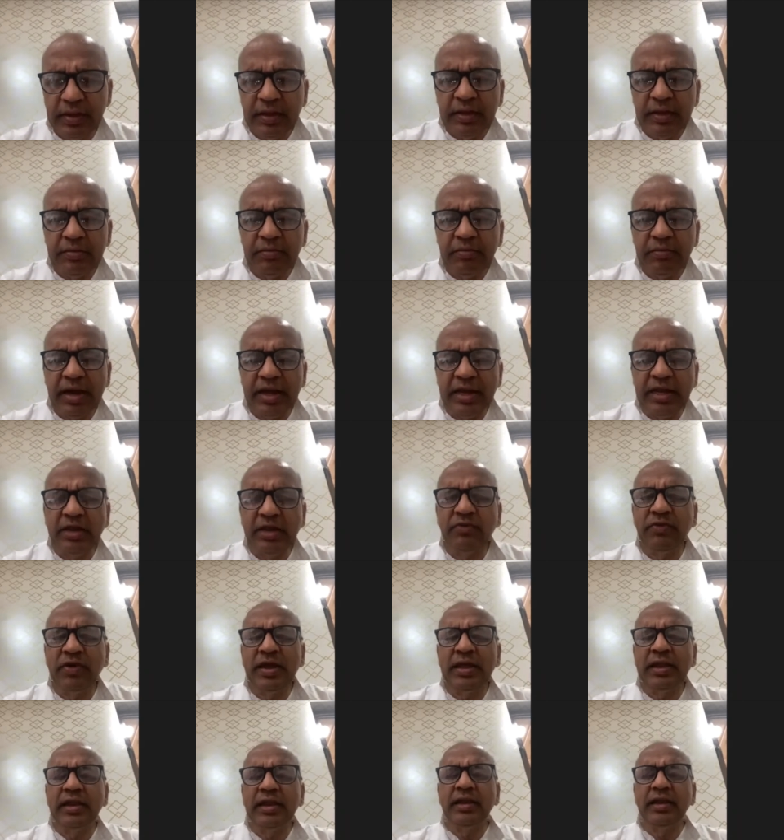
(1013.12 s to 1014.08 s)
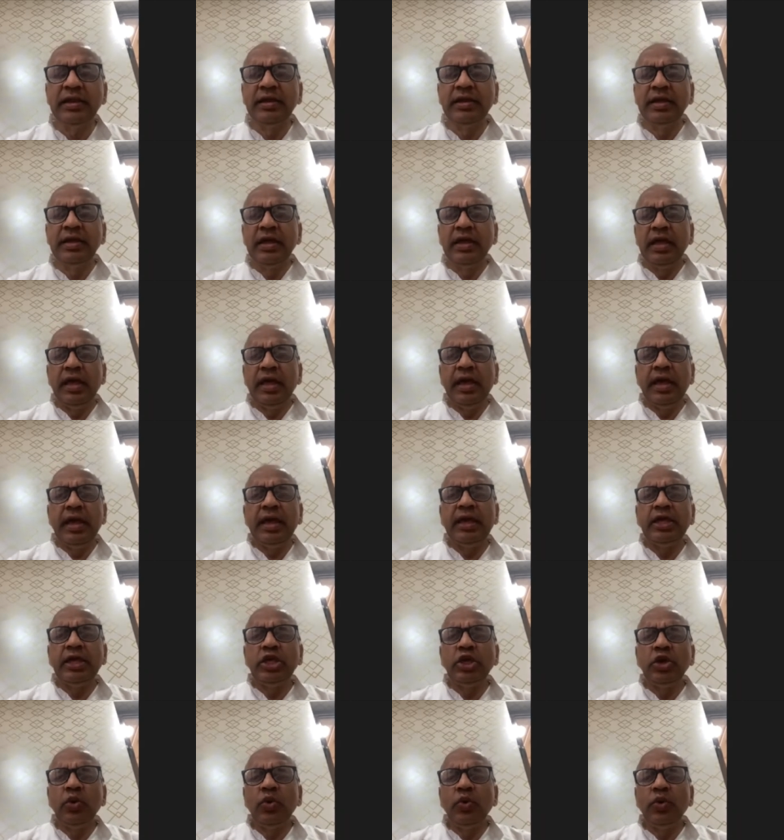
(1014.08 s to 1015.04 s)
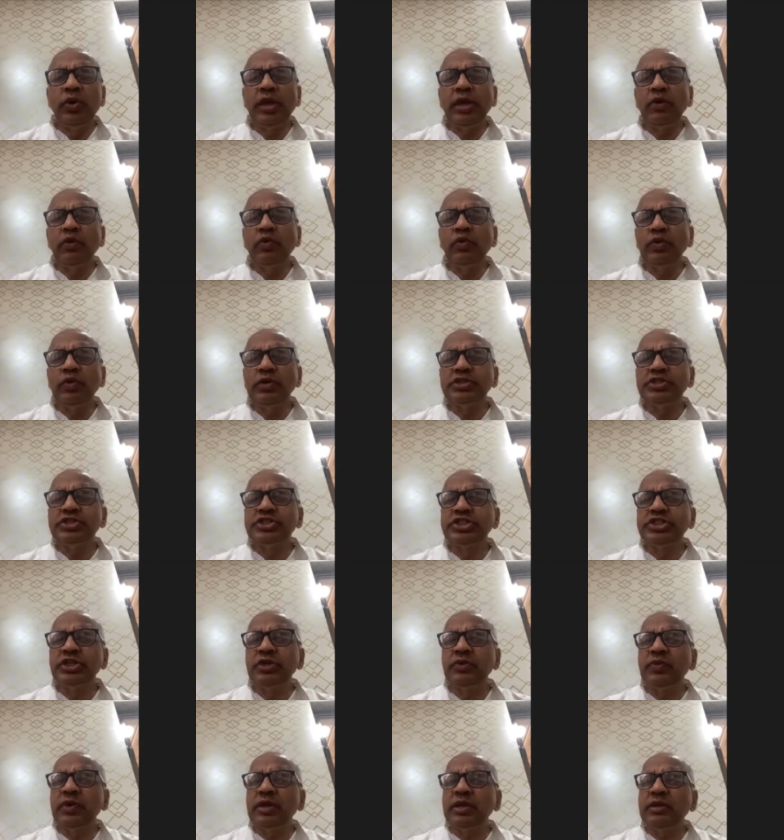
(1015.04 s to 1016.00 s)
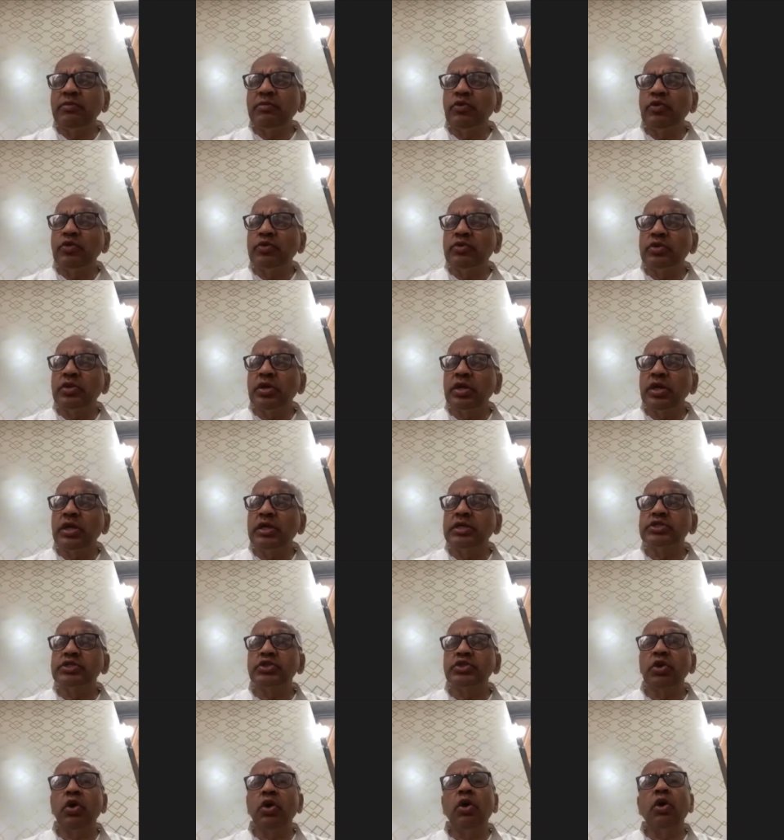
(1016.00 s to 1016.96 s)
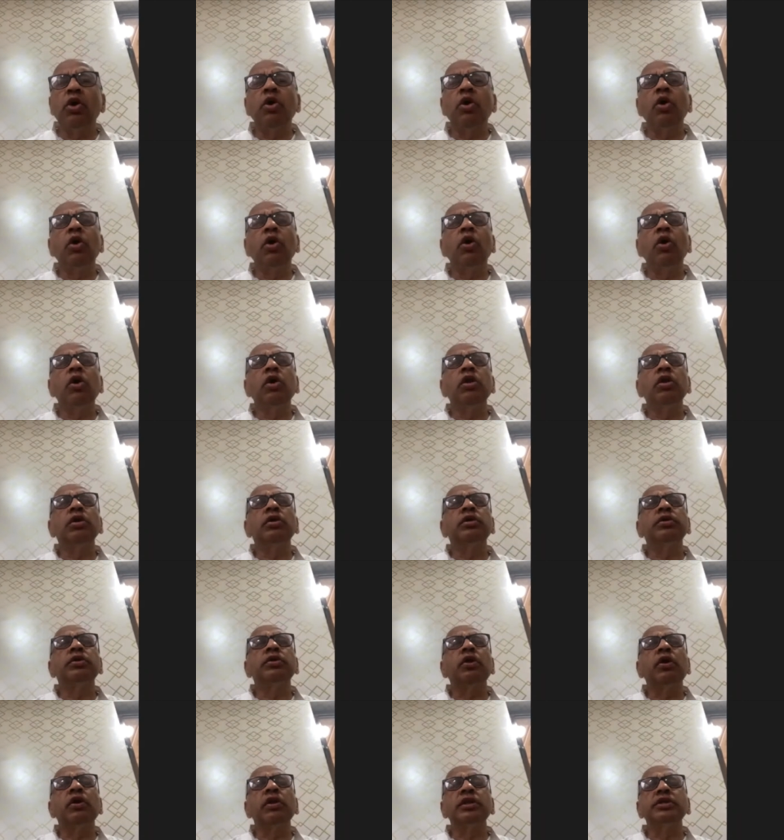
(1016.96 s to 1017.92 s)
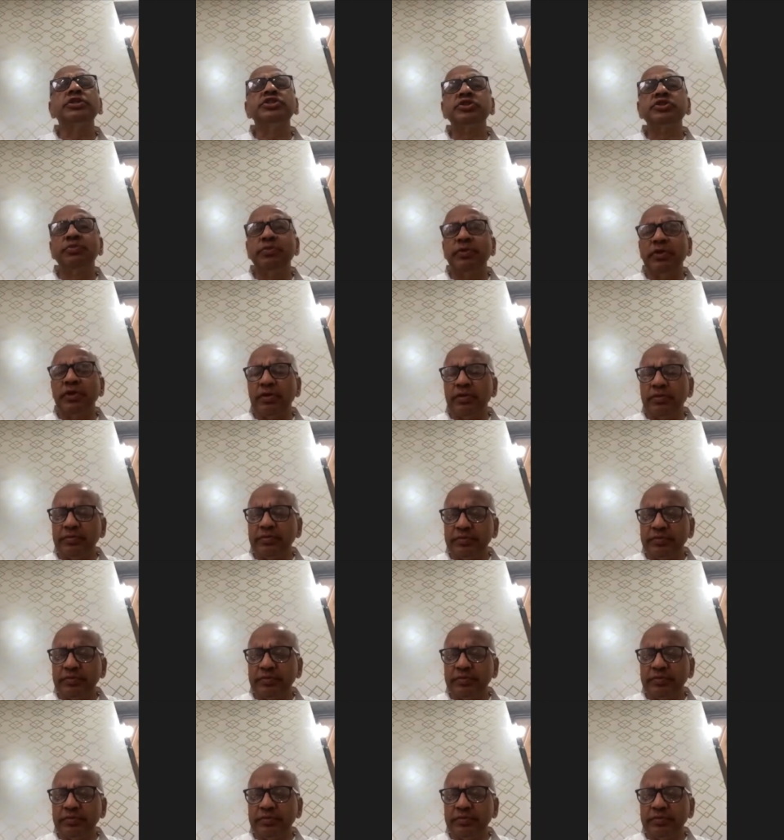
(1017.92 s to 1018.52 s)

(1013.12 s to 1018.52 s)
Mind well, a yogi who is Jivan Mukta is all knowledgeable.